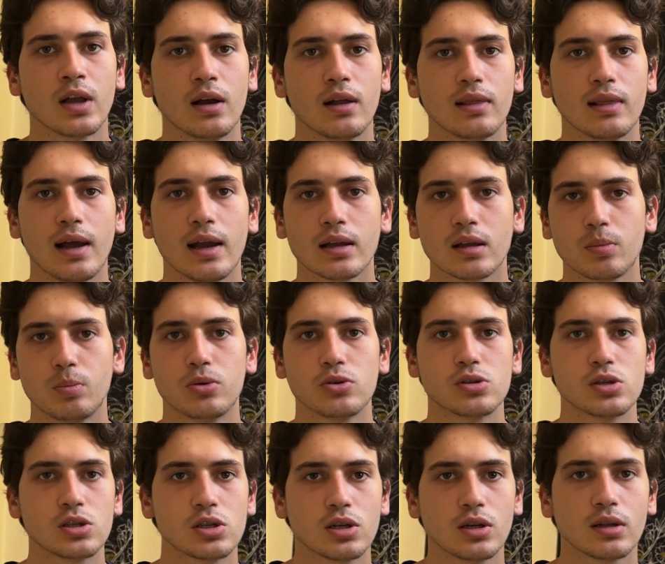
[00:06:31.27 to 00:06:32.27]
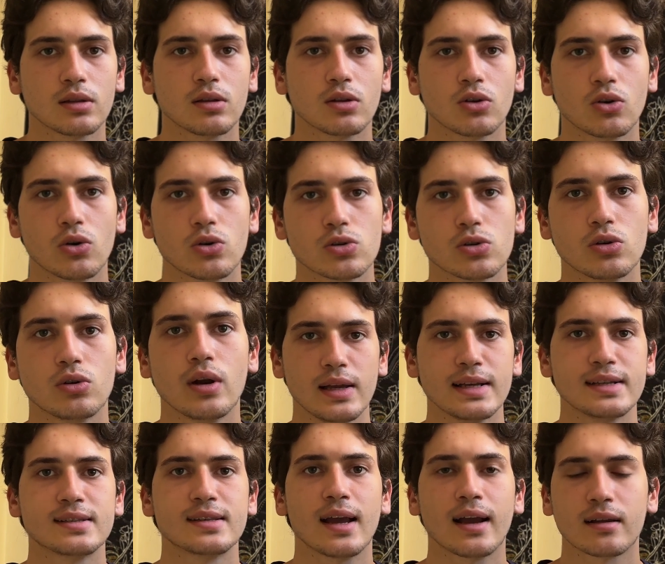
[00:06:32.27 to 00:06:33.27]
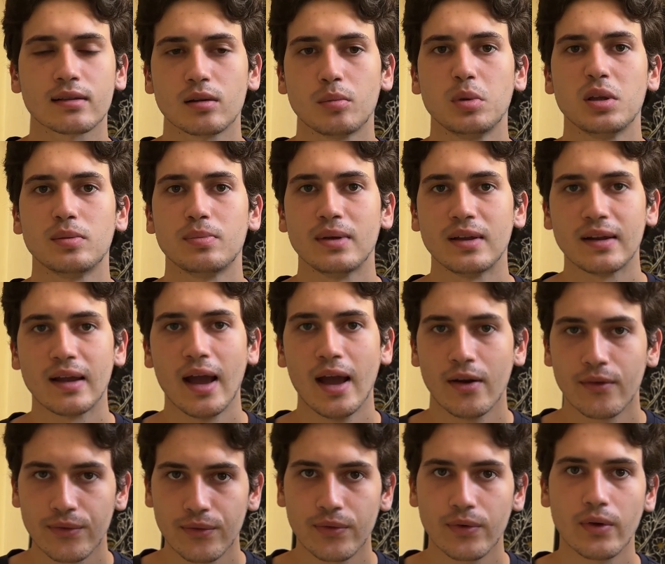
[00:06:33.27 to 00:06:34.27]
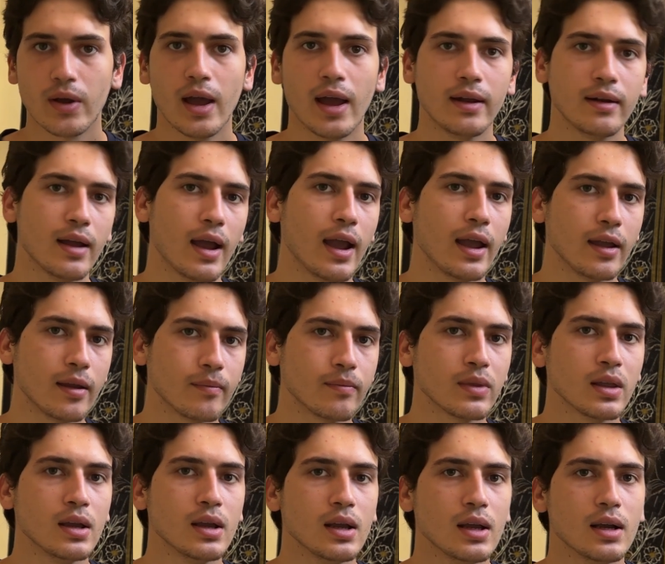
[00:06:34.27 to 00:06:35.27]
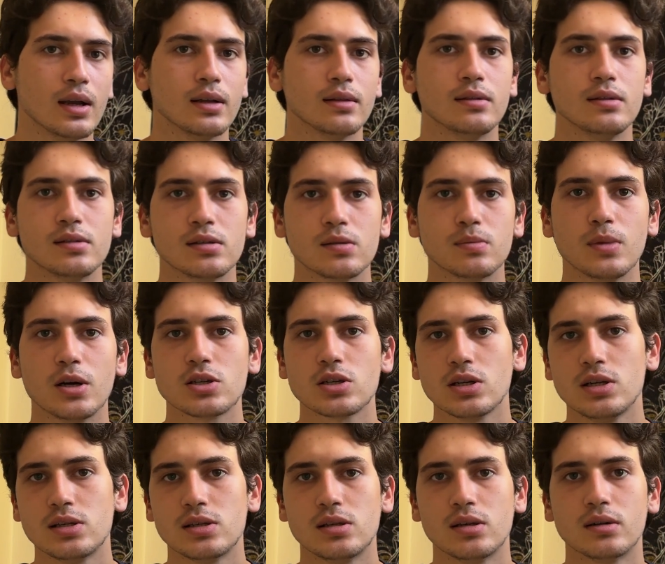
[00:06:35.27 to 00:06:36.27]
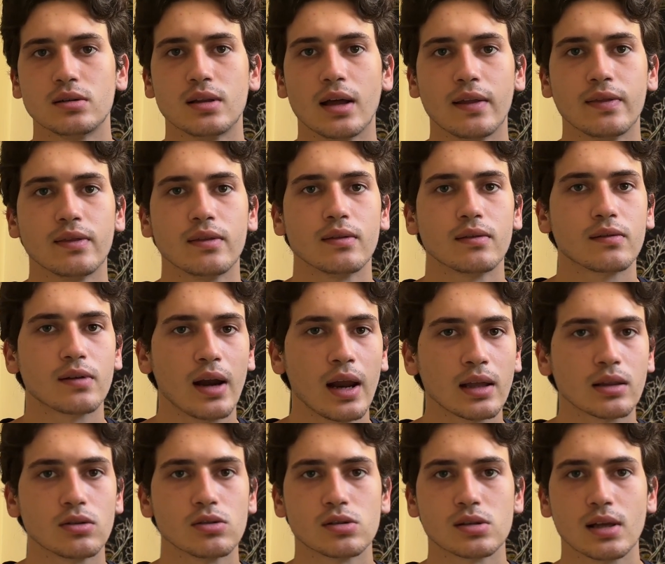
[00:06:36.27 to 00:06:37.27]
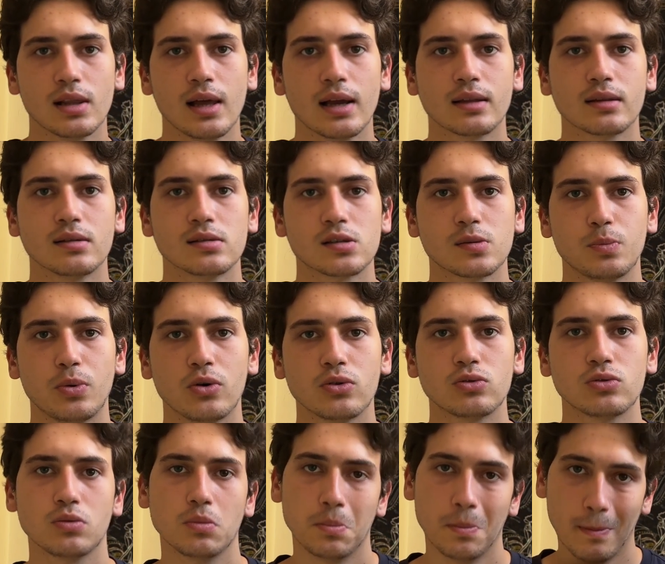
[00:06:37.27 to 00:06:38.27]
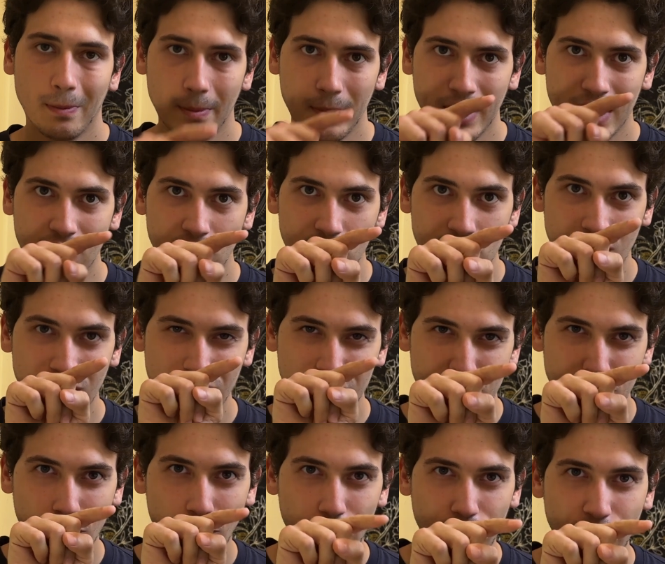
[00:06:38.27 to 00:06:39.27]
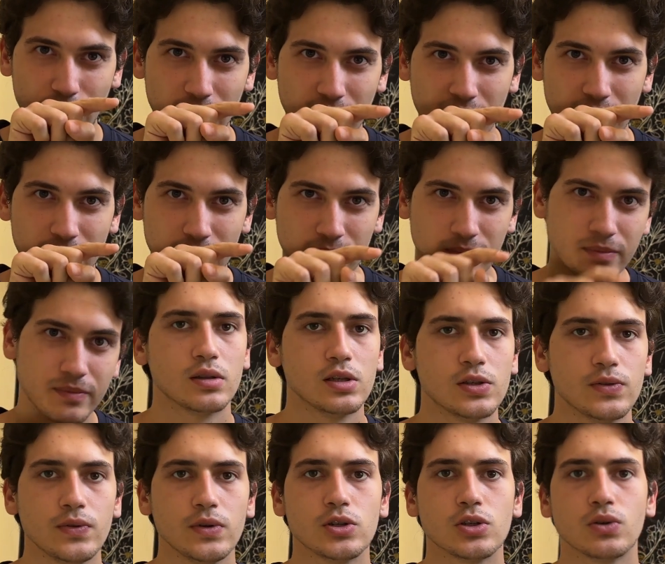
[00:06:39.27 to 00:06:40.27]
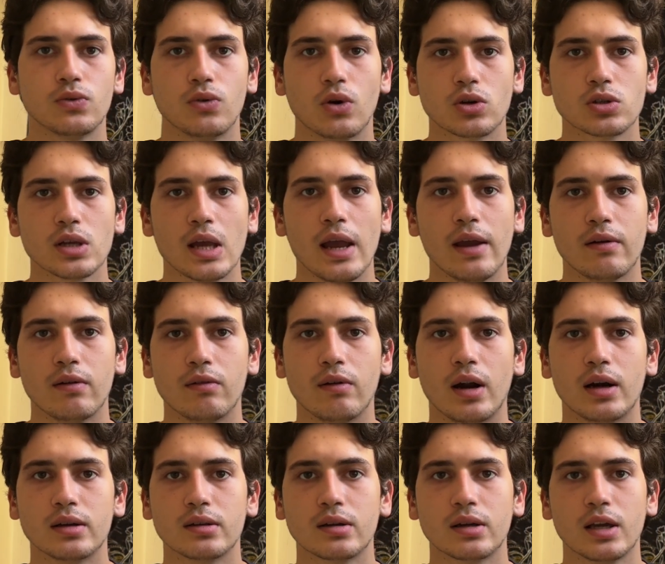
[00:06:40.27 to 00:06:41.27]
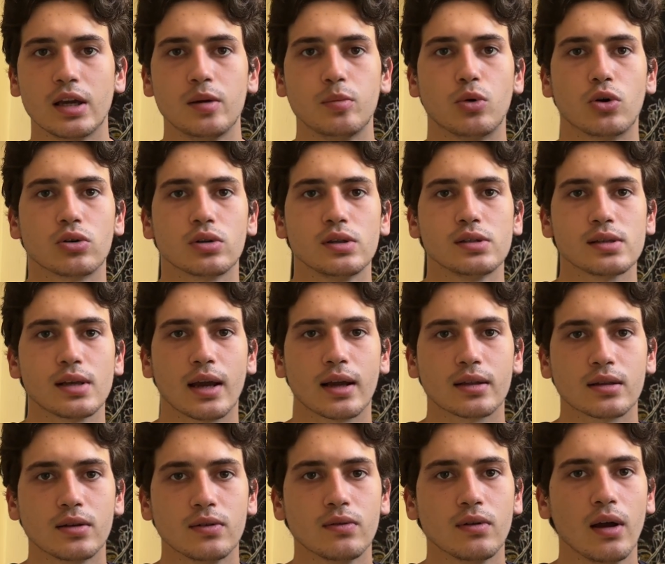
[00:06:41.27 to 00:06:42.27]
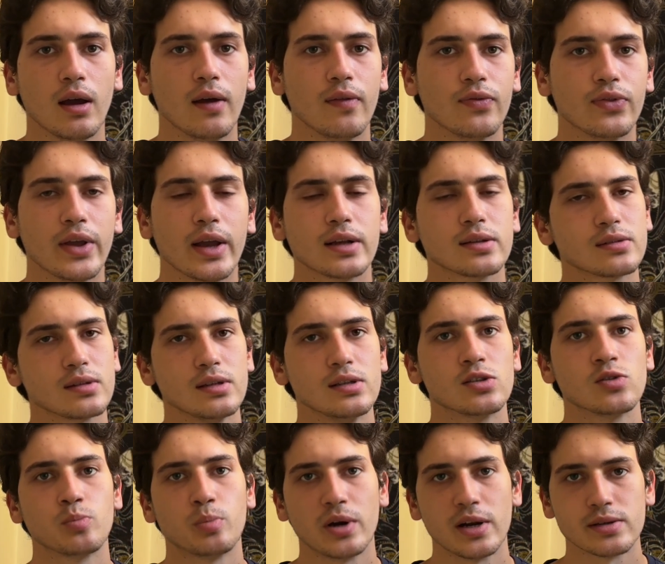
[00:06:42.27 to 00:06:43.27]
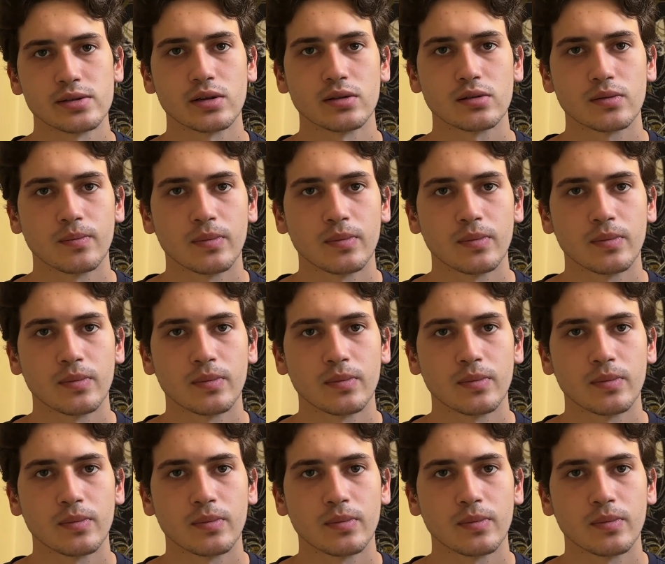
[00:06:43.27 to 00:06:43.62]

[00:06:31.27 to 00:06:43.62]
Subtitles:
like positioning the cursor exactly between F and A. This is much easier than trying to select the spot manually with your finger. This feature works everywhere the keyboard is active and text is present.